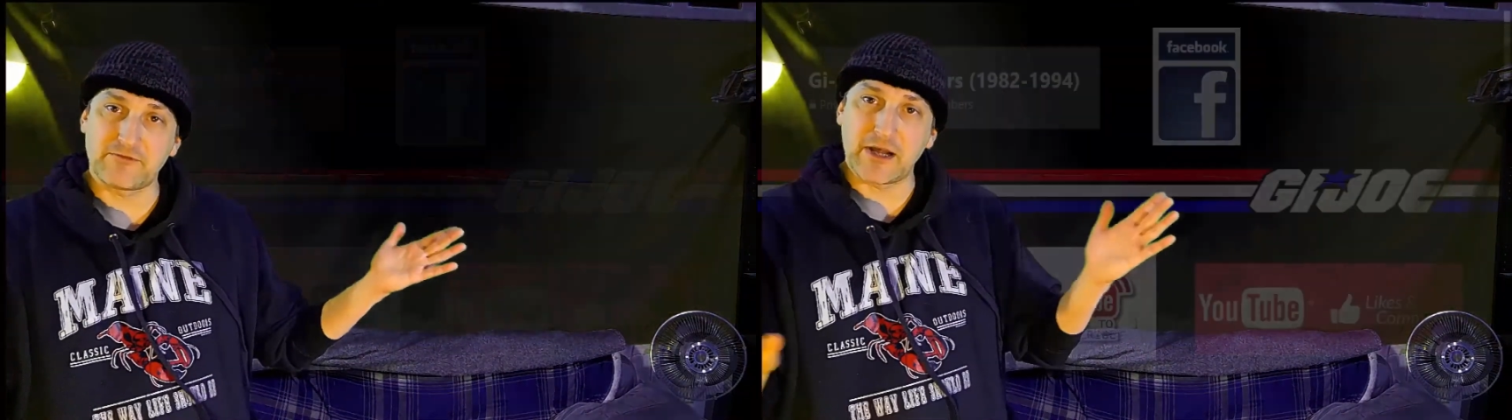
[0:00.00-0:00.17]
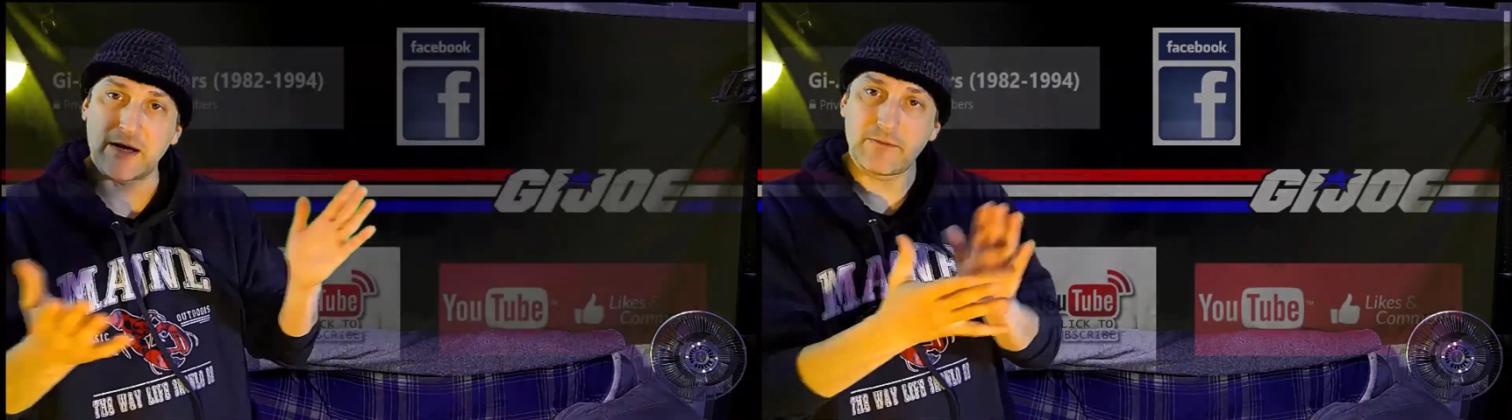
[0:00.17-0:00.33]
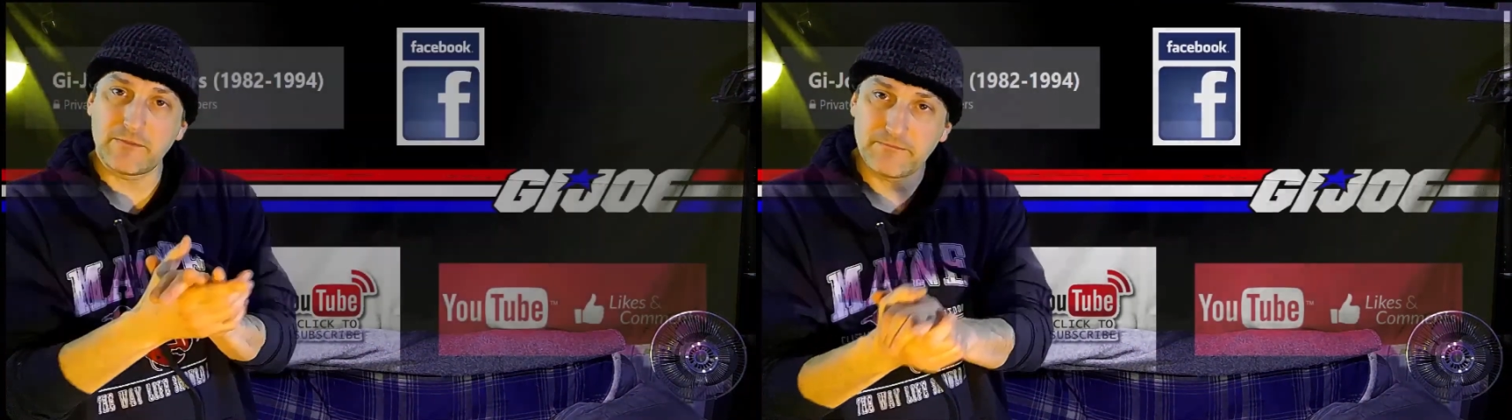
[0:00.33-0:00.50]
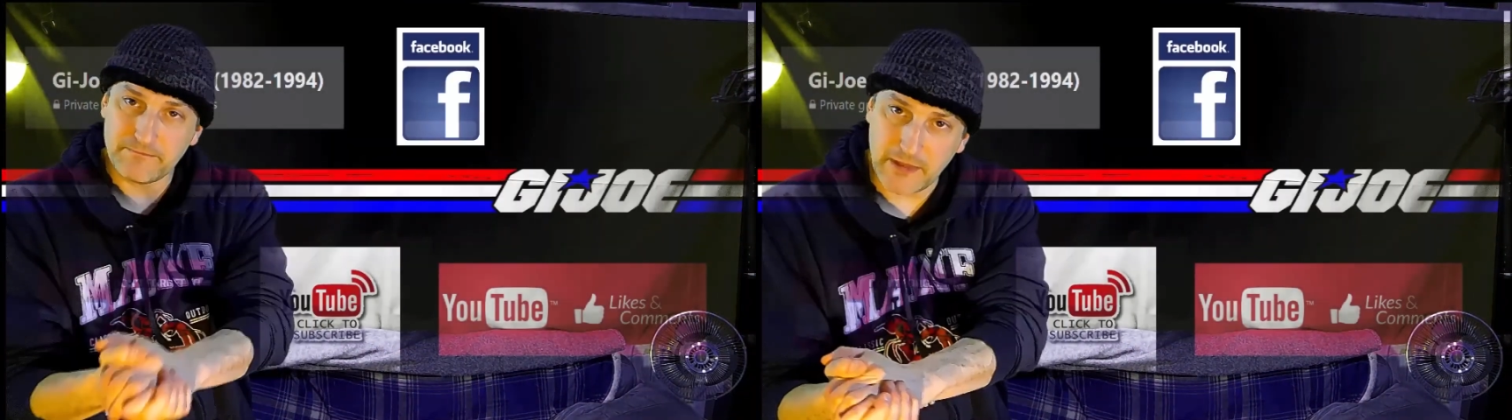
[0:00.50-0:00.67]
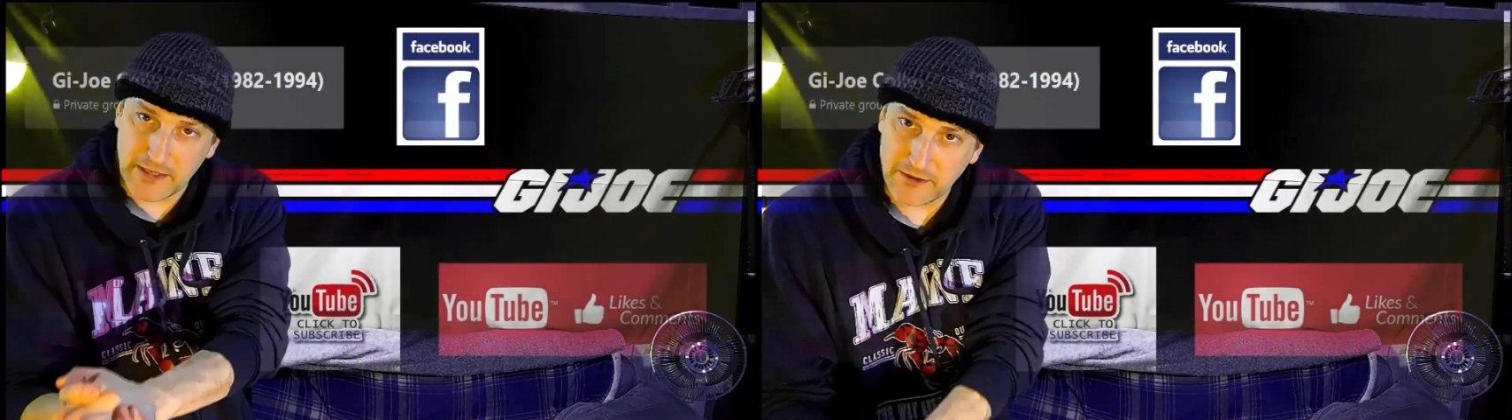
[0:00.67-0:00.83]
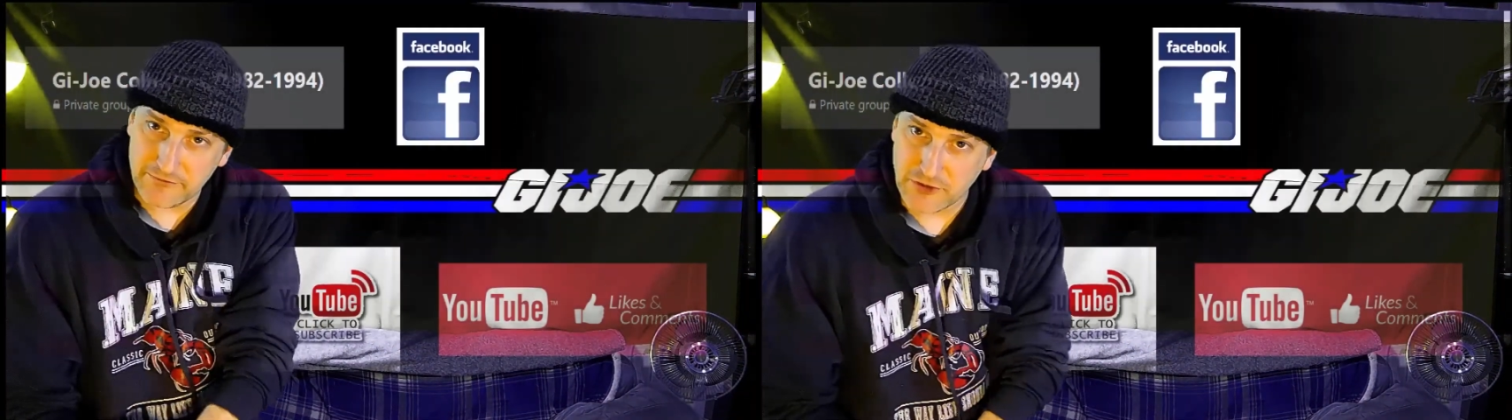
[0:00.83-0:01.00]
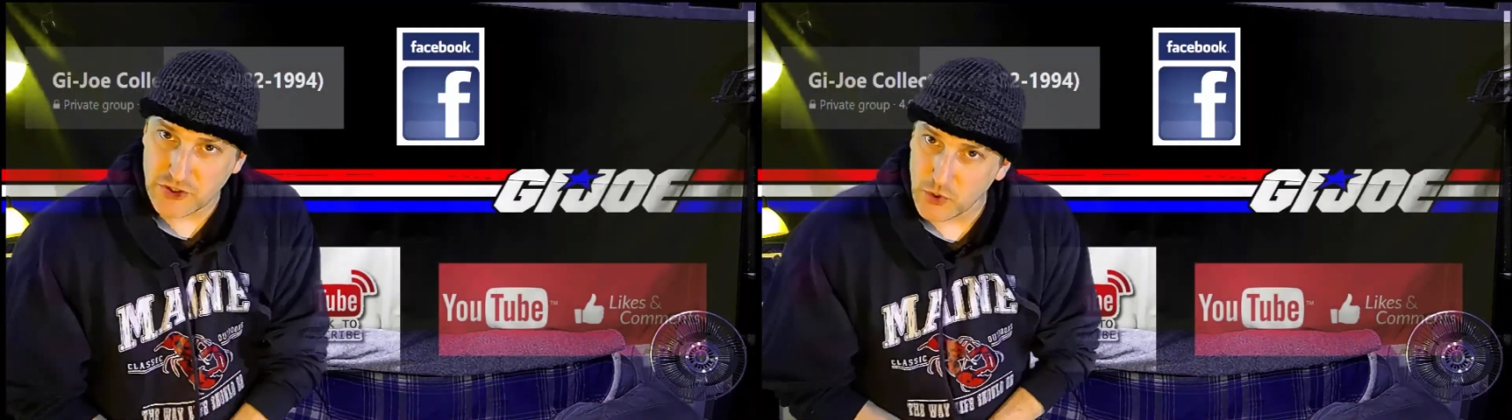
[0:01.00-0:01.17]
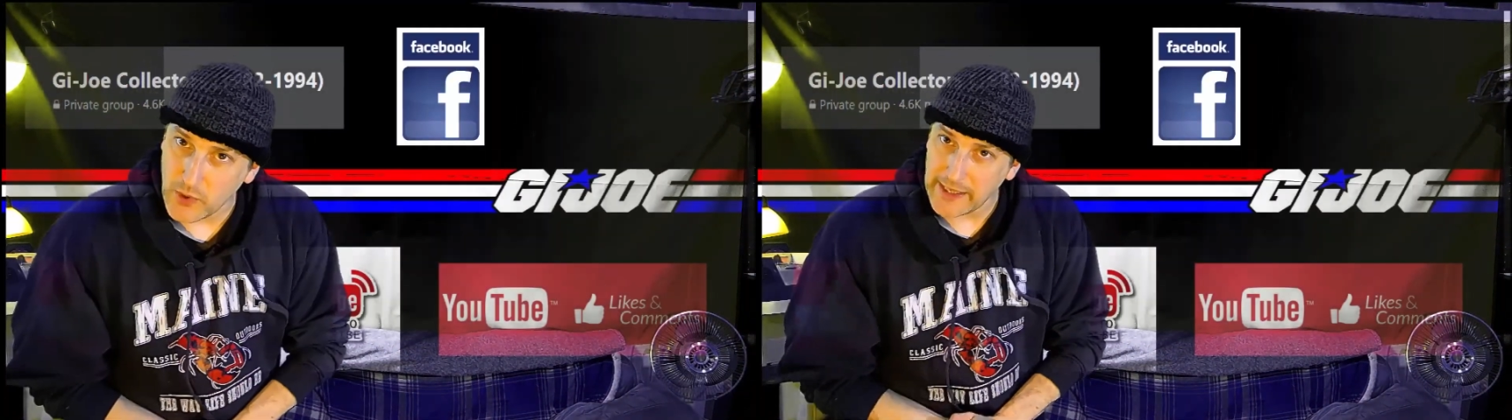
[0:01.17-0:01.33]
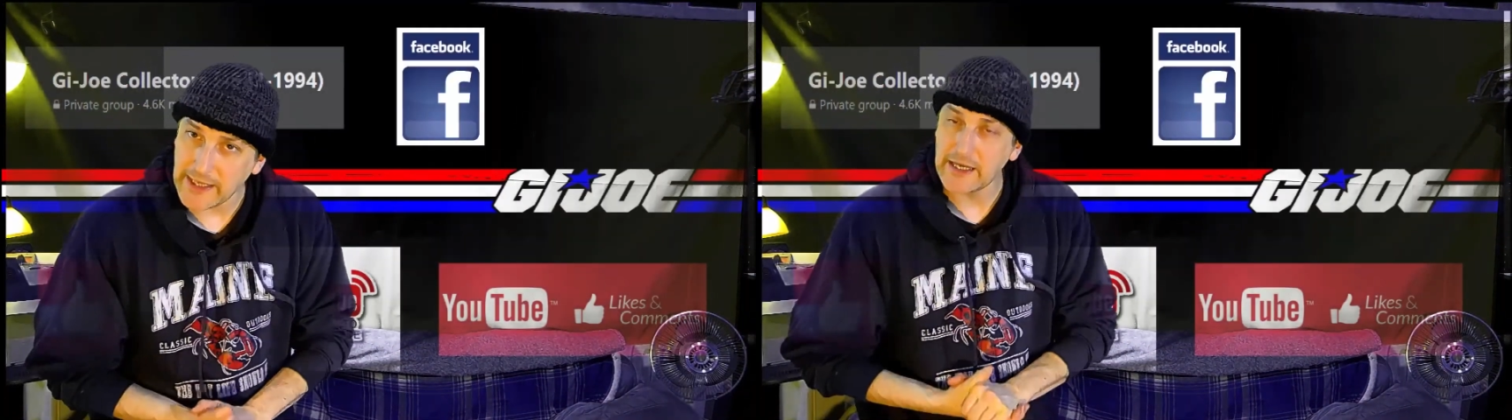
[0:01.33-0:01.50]
now, thank you for
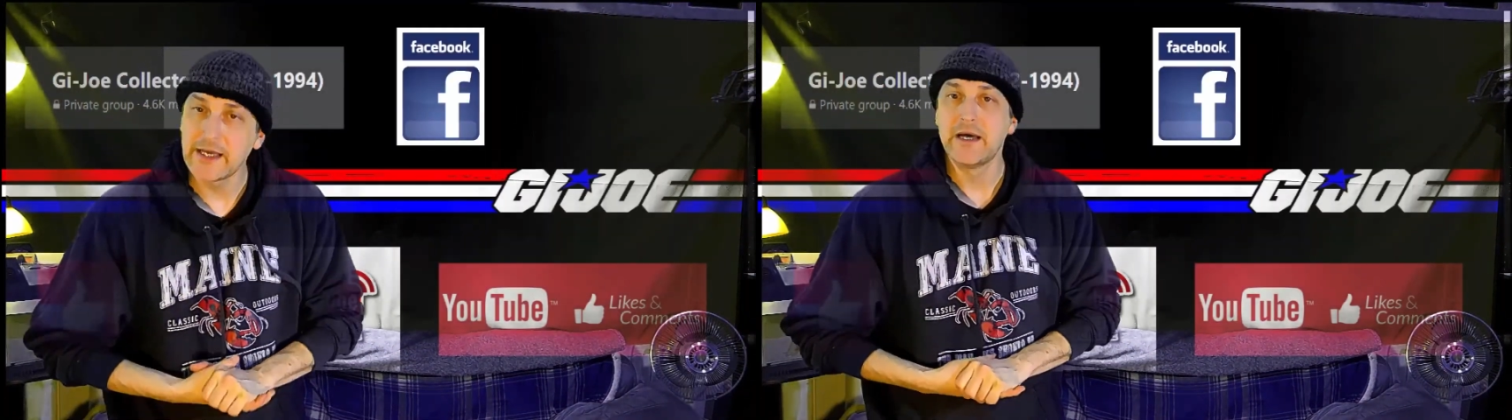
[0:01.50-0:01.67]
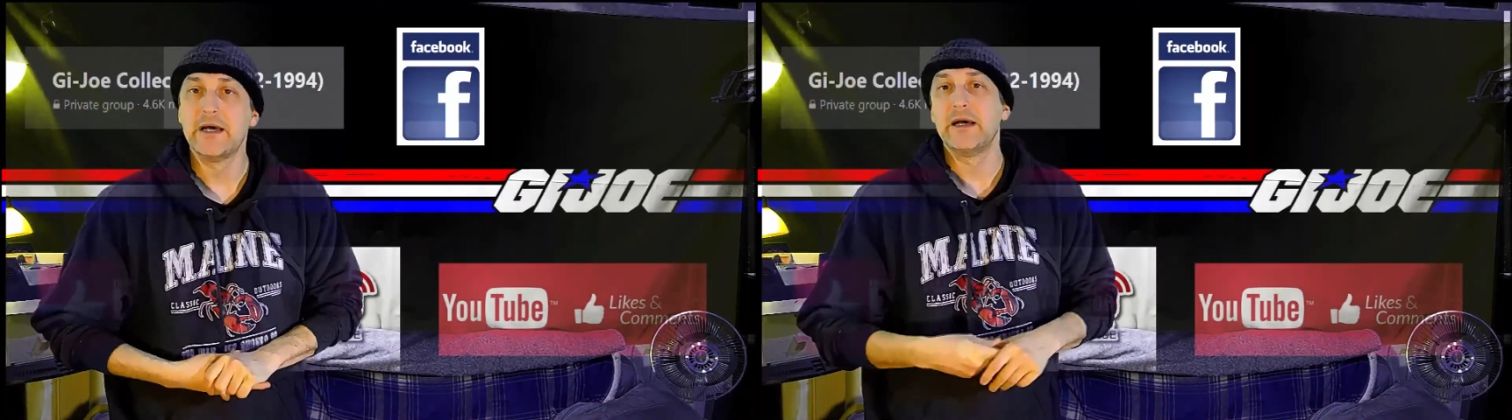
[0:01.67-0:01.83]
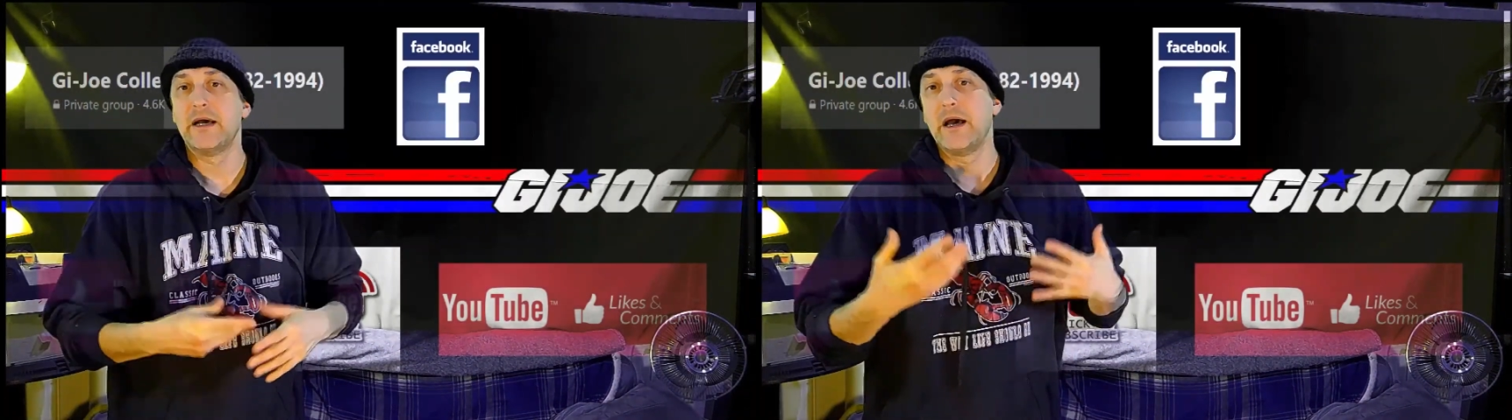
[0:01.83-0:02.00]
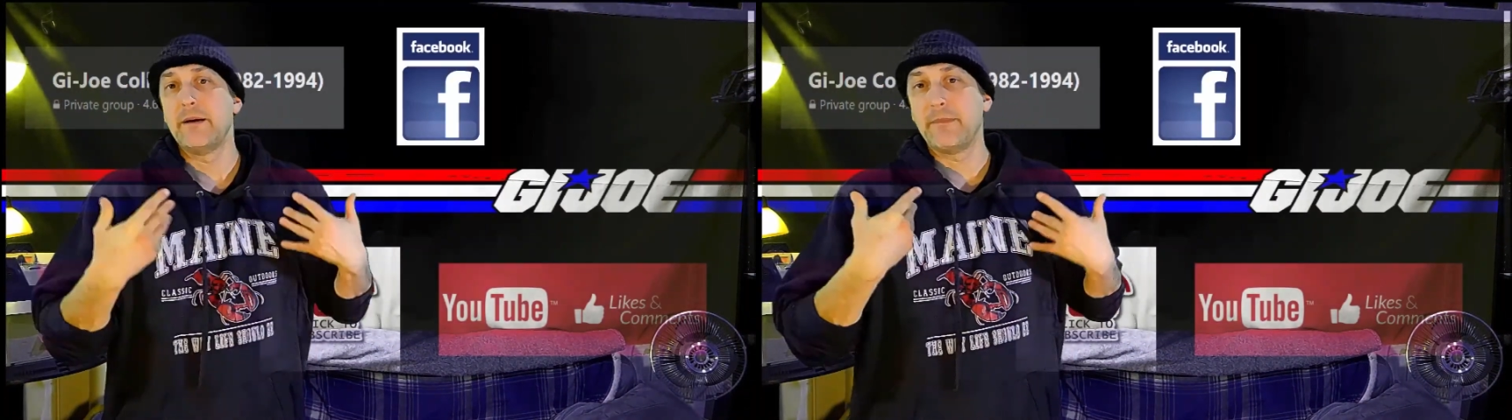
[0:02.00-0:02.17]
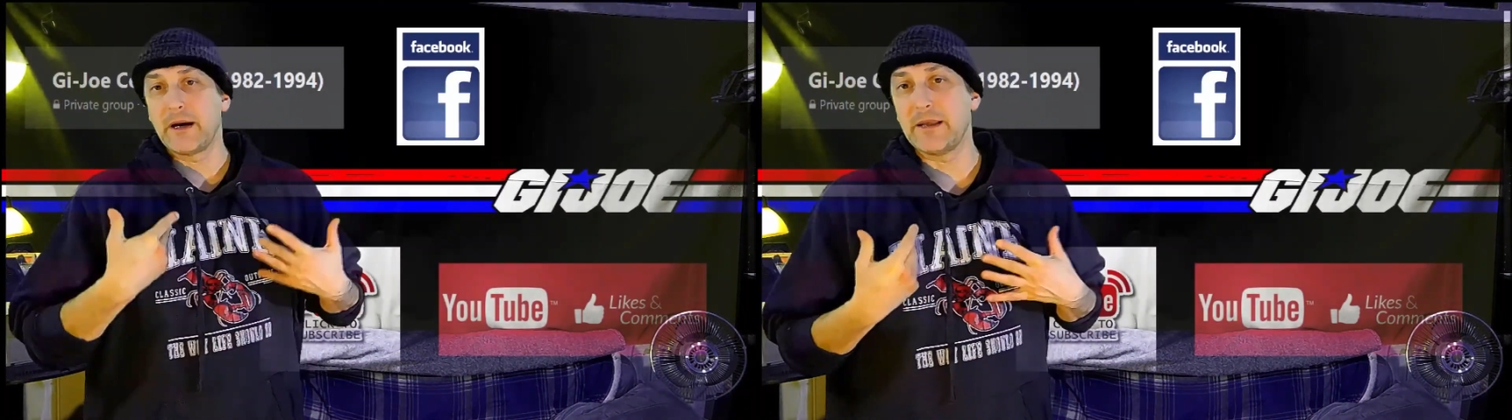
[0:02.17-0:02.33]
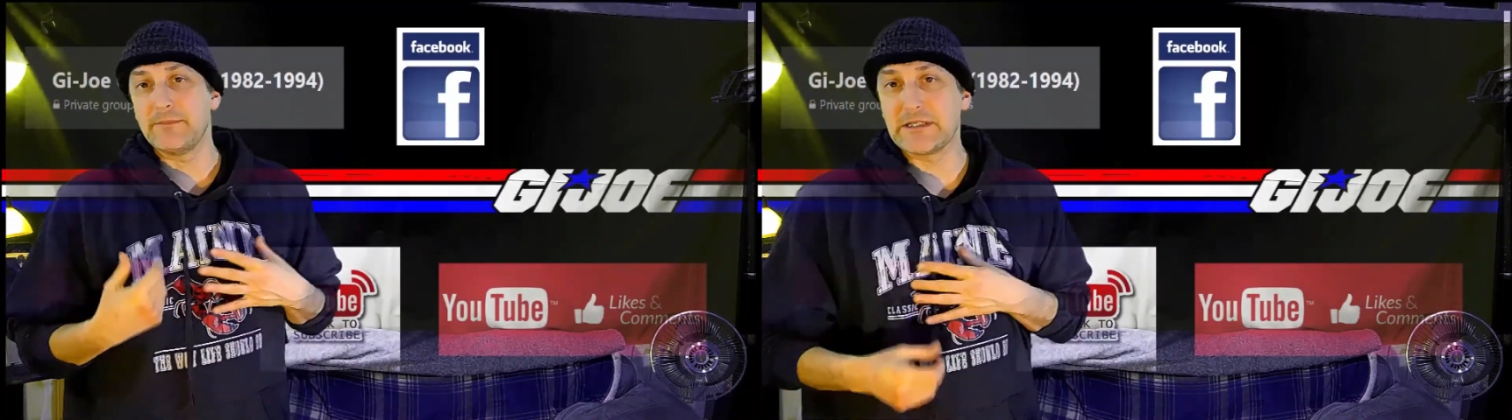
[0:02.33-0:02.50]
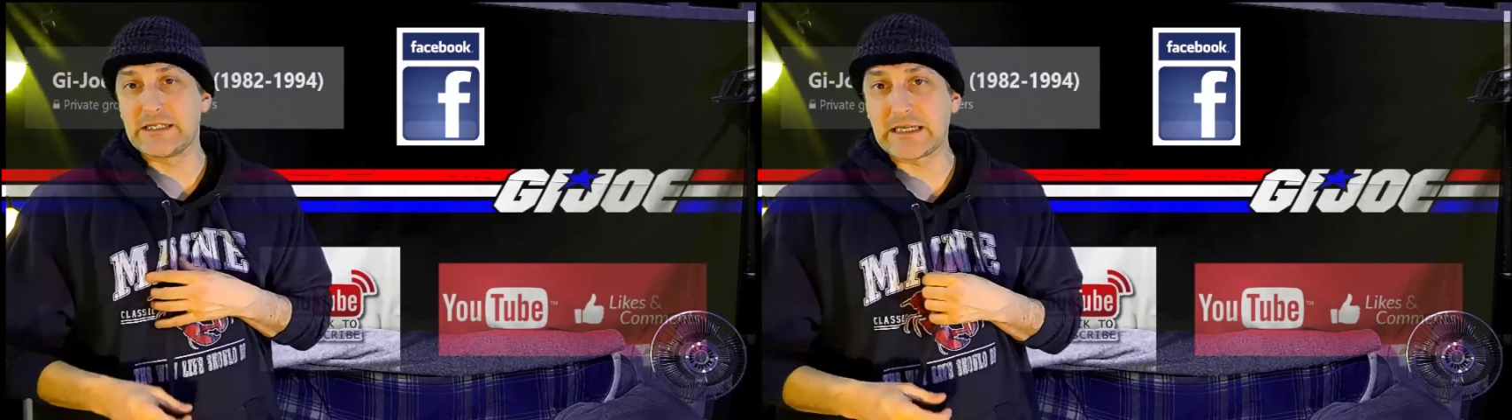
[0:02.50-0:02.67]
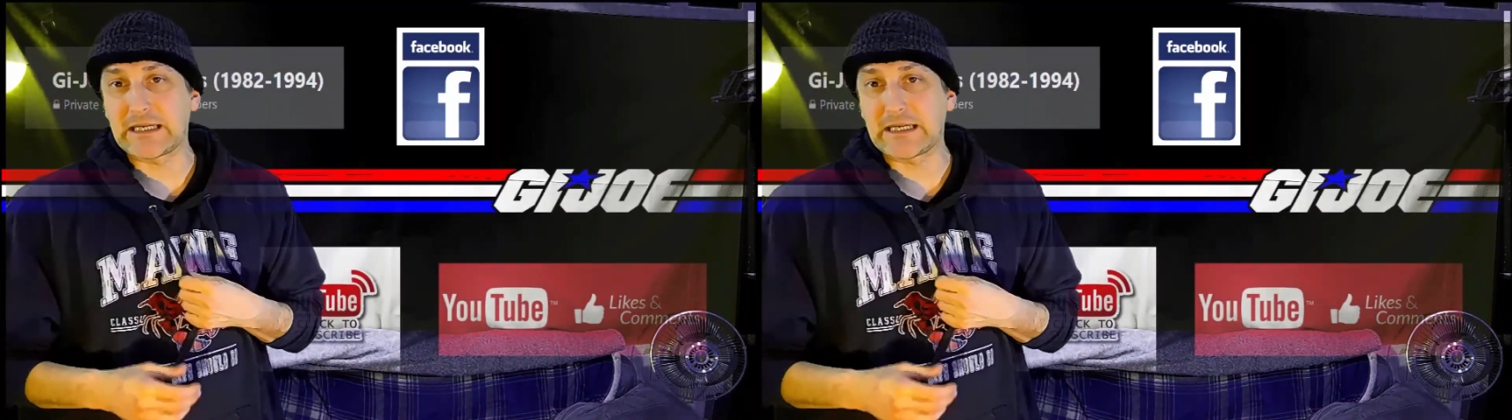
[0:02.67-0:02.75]
joining. My name is Dick